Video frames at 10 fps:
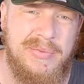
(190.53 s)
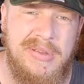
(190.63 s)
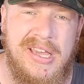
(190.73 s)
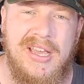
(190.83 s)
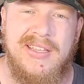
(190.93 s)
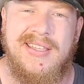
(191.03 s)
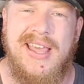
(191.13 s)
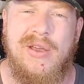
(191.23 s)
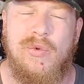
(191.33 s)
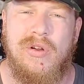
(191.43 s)
because
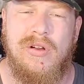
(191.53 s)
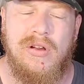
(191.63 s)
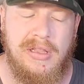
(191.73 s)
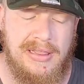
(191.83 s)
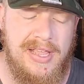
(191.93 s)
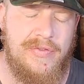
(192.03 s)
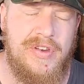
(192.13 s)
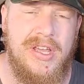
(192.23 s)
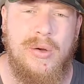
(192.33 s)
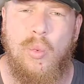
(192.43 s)
they were
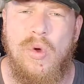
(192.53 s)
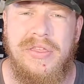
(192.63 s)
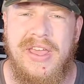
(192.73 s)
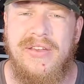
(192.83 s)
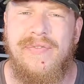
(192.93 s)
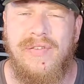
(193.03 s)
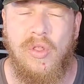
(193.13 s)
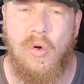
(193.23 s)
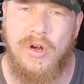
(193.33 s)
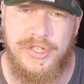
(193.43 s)
lifted with a
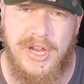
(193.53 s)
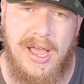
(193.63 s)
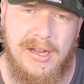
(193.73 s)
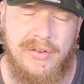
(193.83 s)
floor jack.